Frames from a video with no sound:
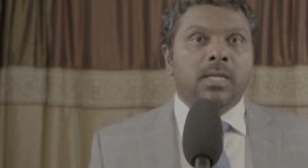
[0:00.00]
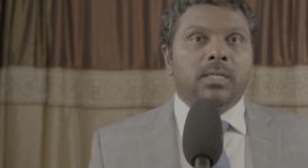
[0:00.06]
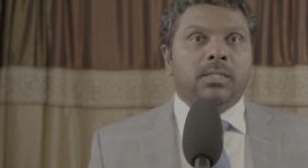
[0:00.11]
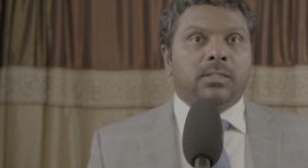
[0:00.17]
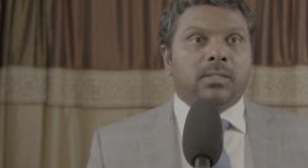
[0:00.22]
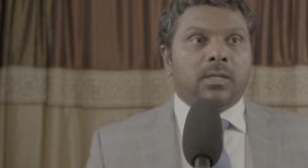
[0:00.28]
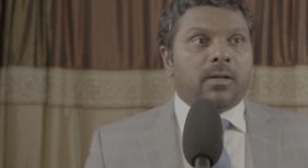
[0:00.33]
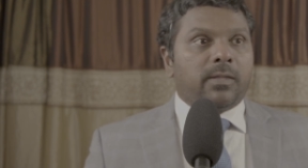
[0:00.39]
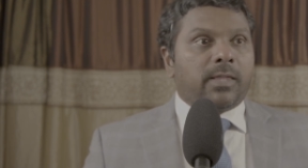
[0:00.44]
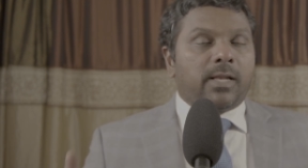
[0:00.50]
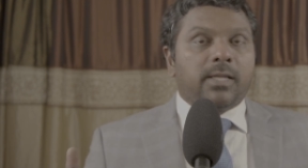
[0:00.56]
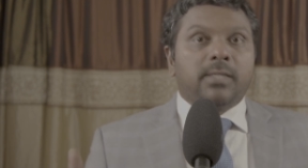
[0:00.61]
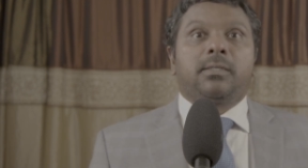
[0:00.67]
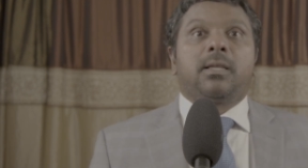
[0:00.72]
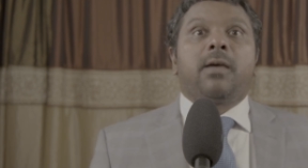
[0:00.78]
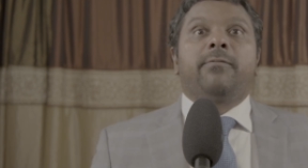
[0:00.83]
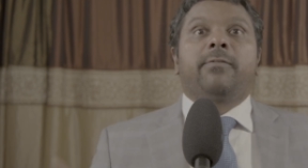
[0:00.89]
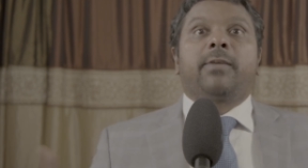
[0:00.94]
So, the
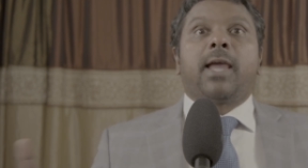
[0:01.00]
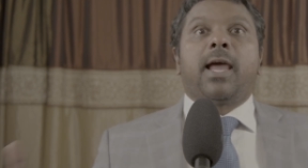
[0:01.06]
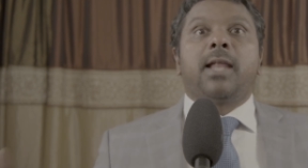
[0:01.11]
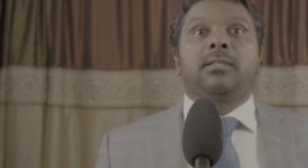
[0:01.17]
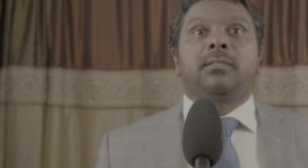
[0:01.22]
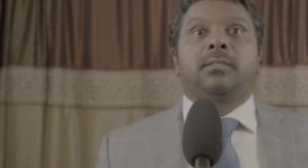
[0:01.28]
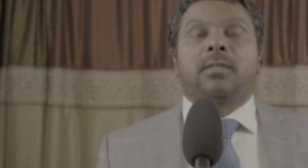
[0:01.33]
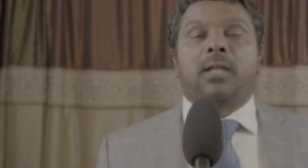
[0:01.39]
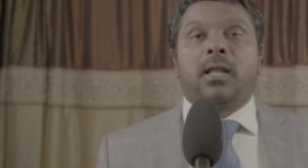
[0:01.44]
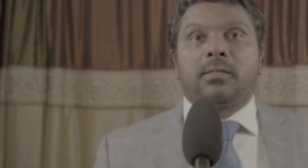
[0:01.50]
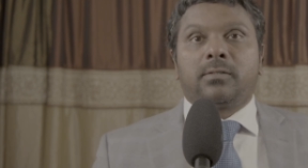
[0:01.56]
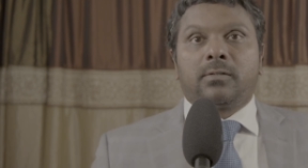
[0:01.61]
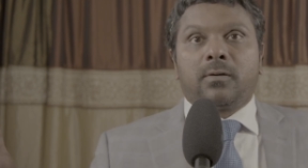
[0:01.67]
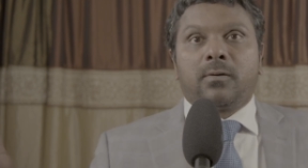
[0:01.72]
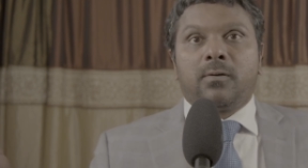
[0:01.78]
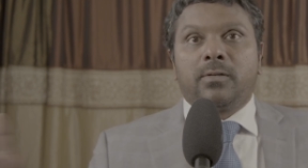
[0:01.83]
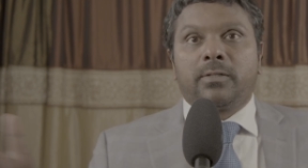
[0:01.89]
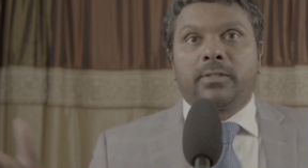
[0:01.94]
risk of cancer also
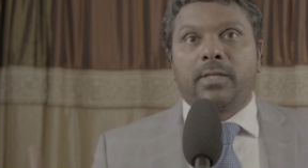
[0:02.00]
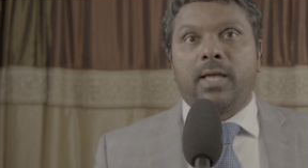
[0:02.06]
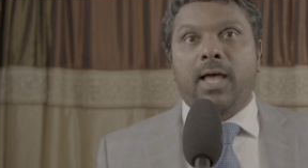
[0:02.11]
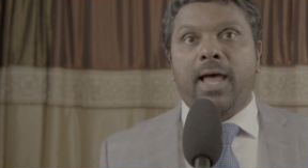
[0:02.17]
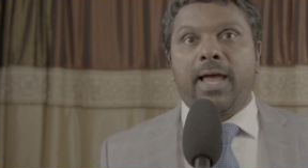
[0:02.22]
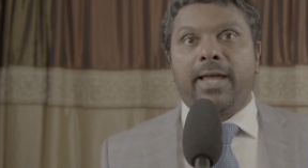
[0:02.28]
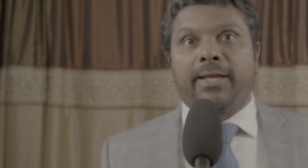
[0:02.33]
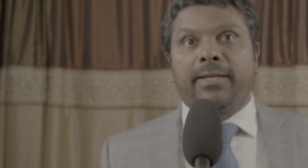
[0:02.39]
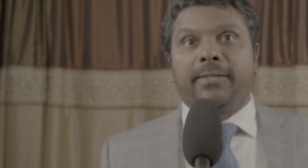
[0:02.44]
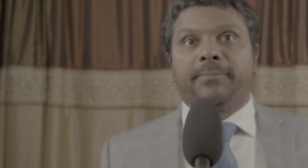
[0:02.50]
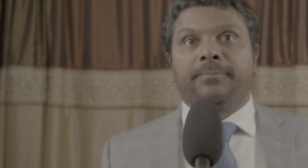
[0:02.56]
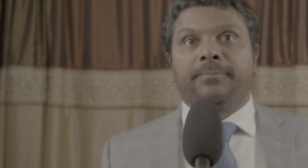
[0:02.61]
goes high.